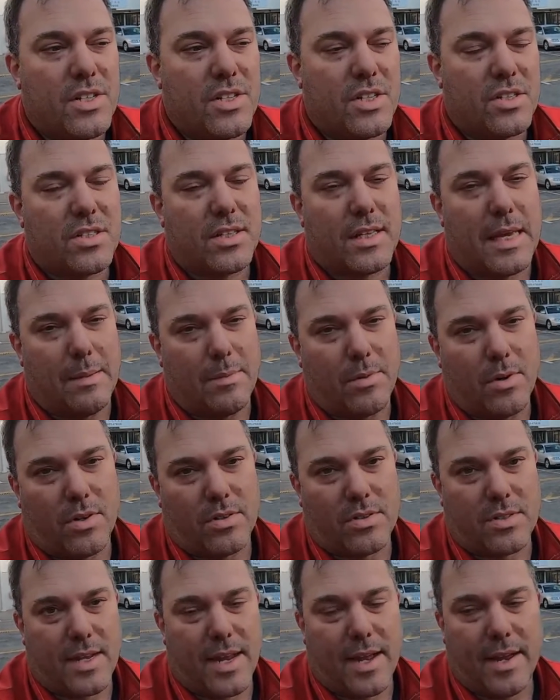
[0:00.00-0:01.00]
just to keep
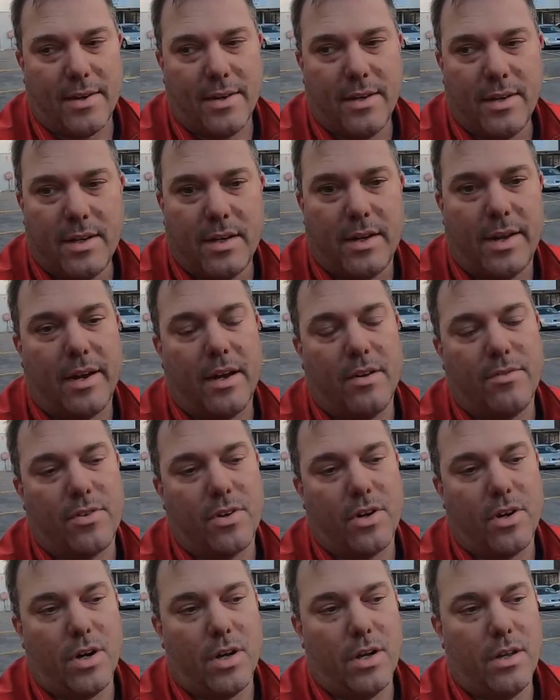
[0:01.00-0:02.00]
costs down. Like I
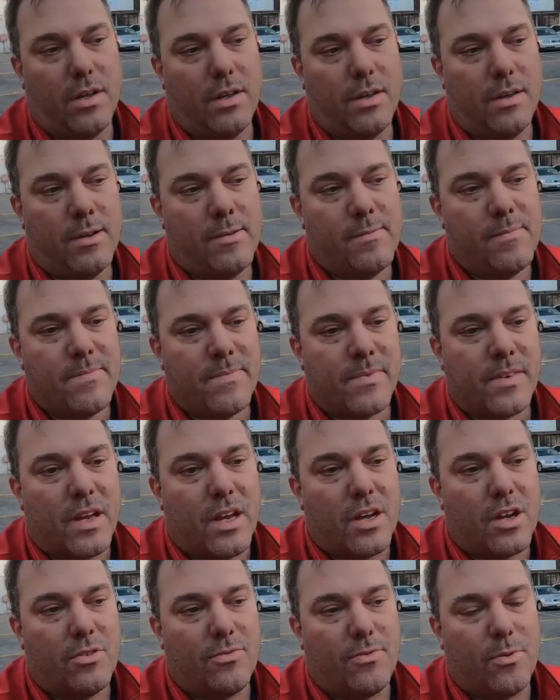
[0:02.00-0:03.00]

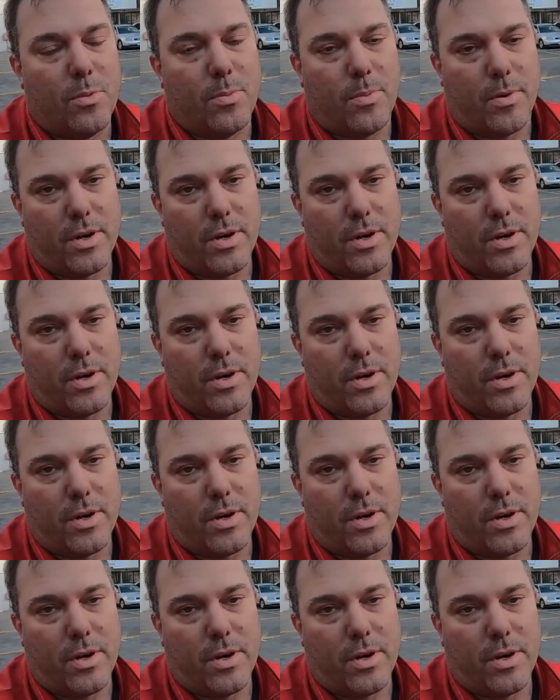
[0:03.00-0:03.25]
got 4